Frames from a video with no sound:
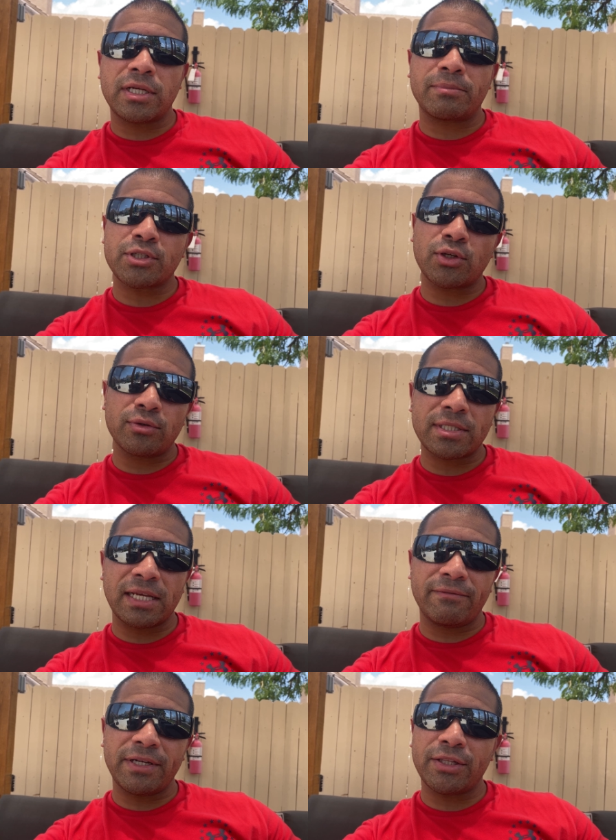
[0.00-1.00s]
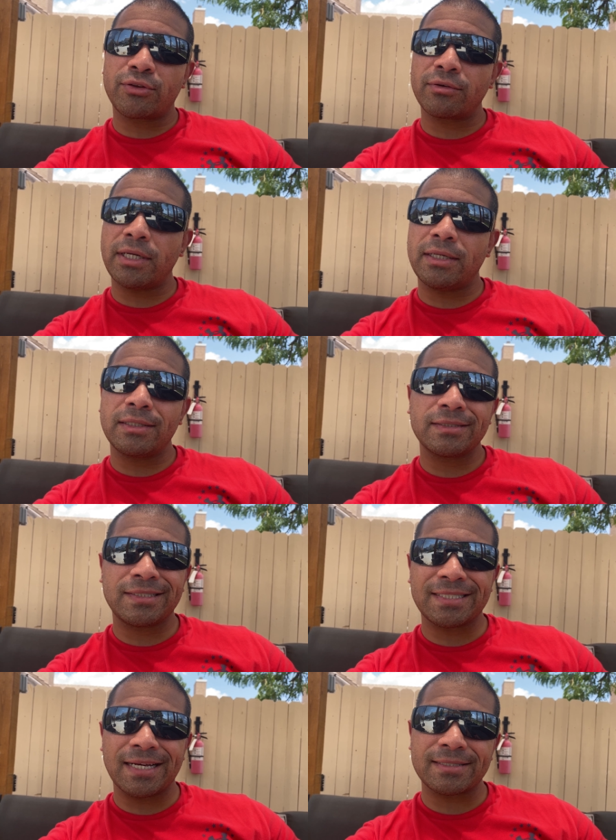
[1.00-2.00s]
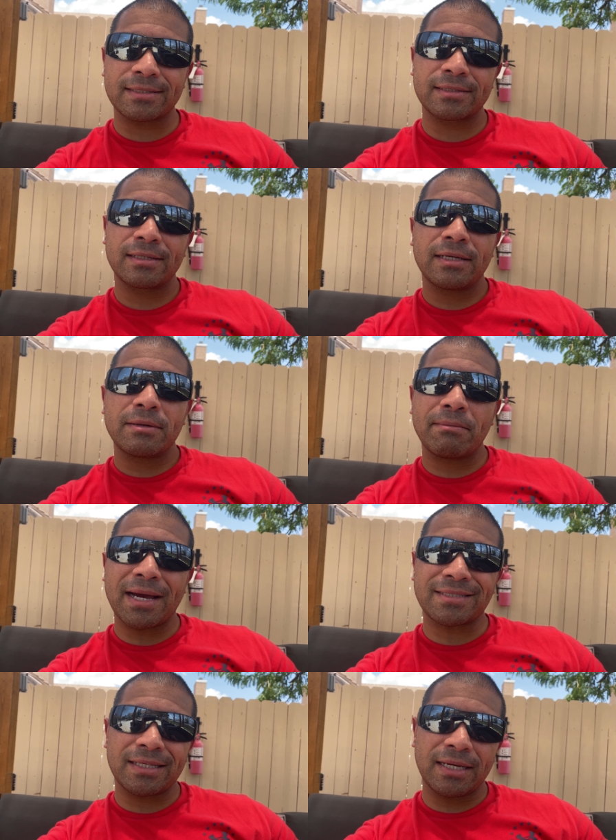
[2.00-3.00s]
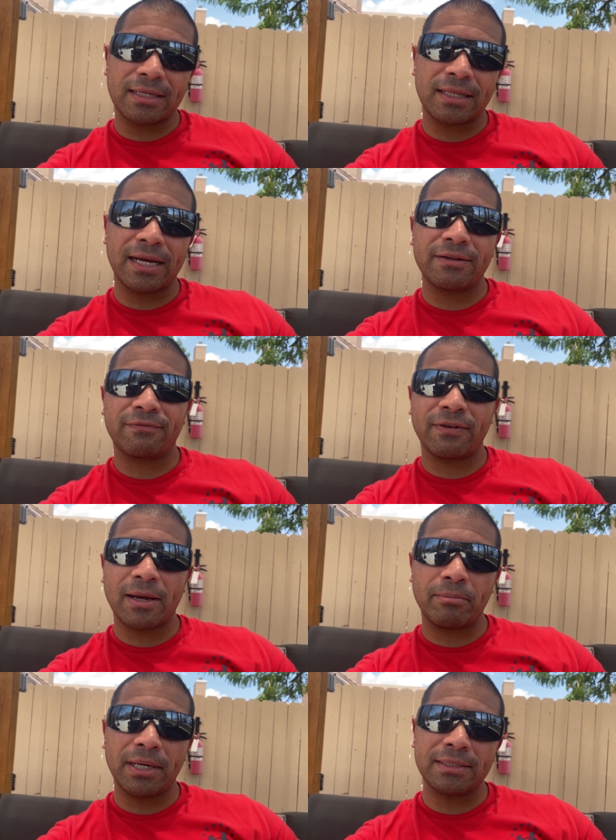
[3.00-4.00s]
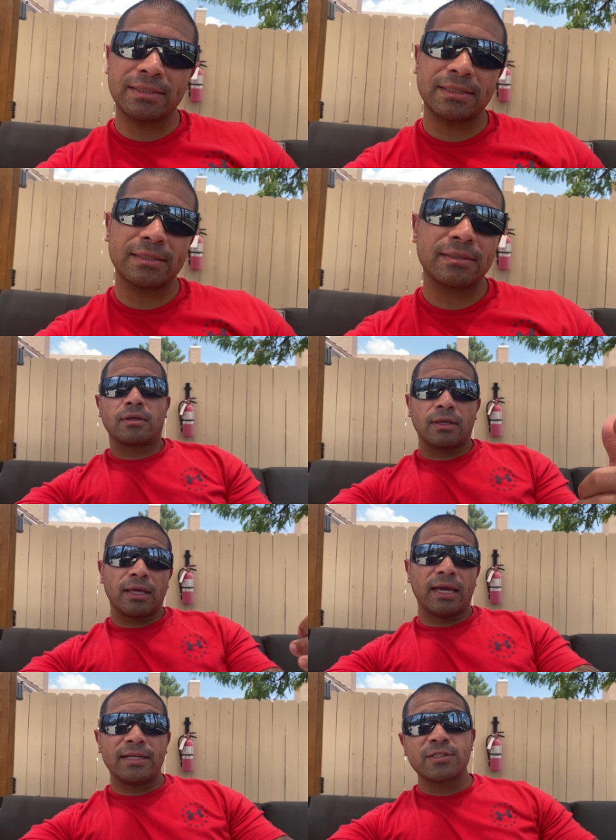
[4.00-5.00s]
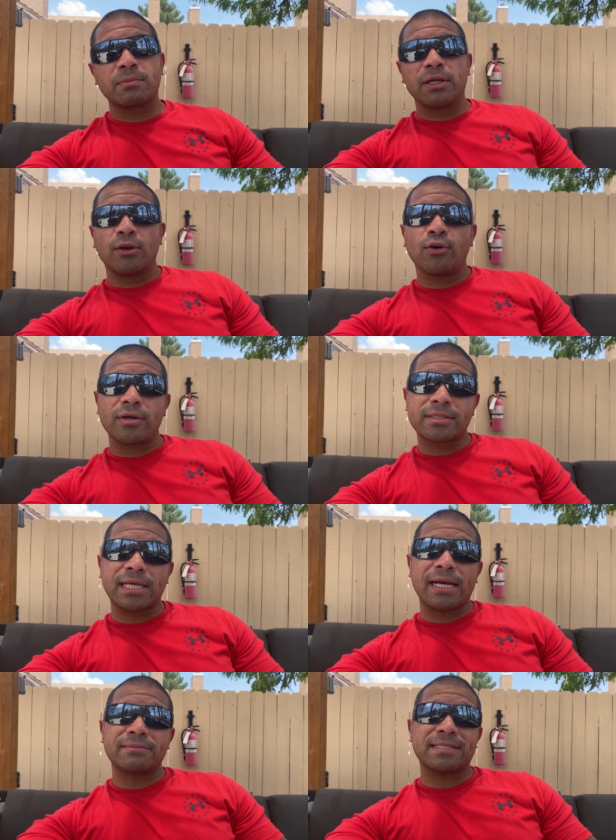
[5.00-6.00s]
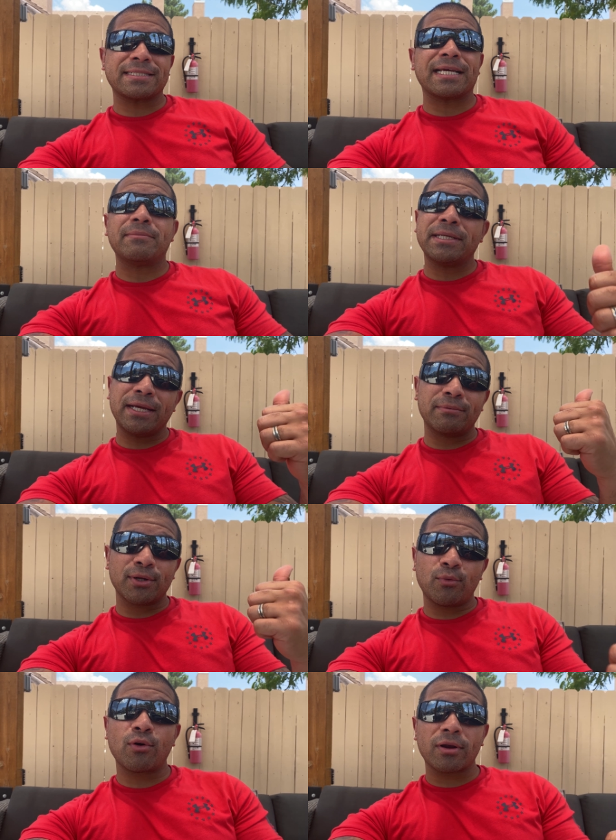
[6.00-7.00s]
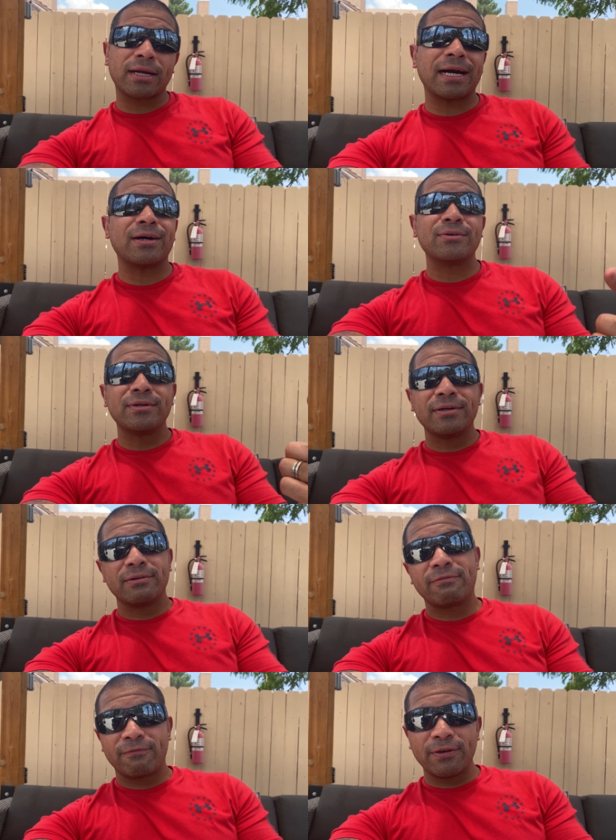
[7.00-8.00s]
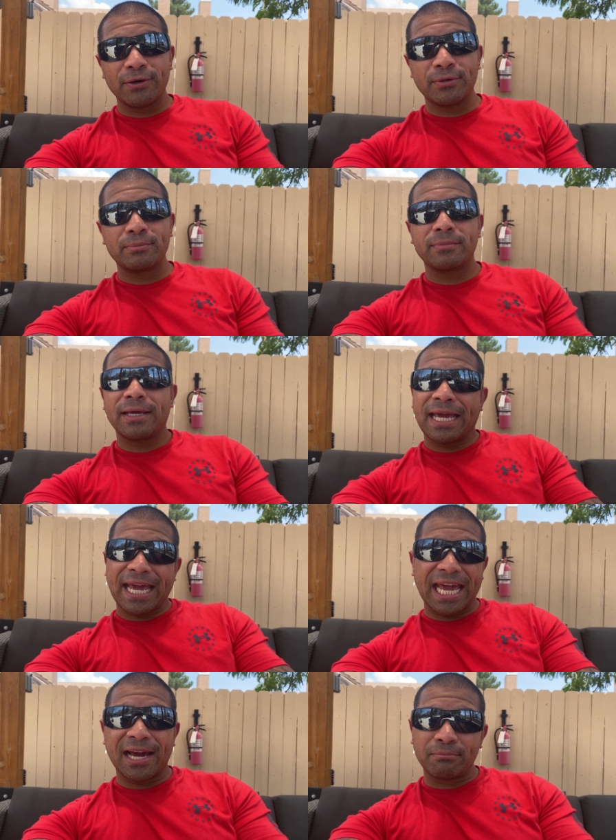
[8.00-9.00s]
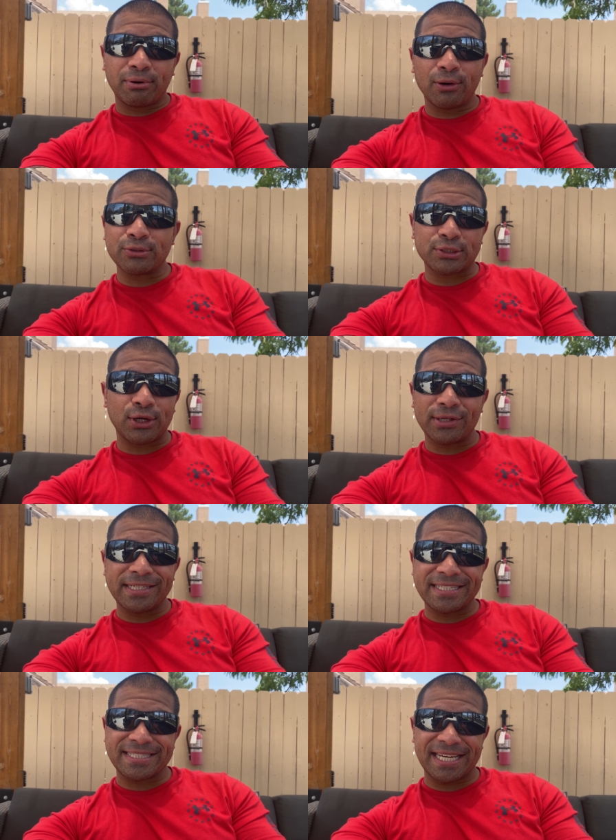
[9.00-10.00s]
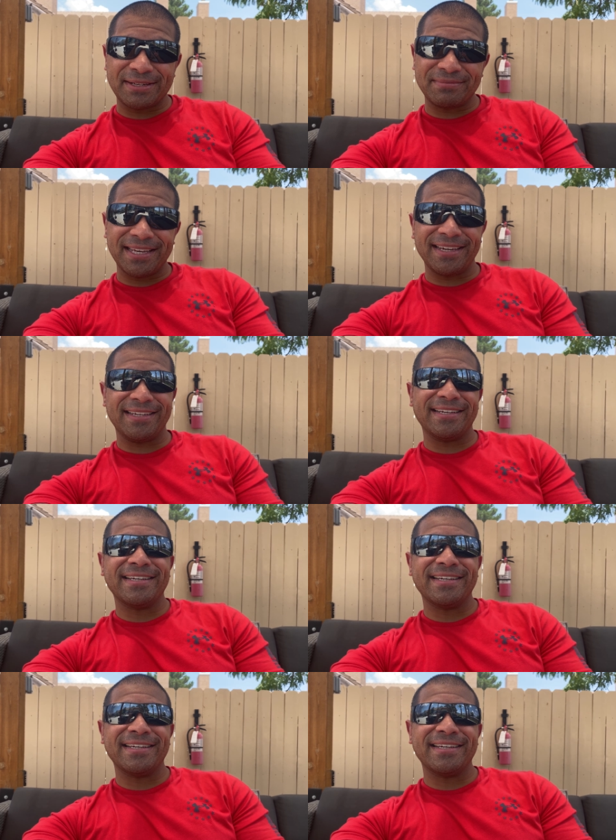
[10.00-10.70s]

episode 73, Chest max incline and flat bench. And it's been a long time since I've been able to work out, film, and post all in the same day.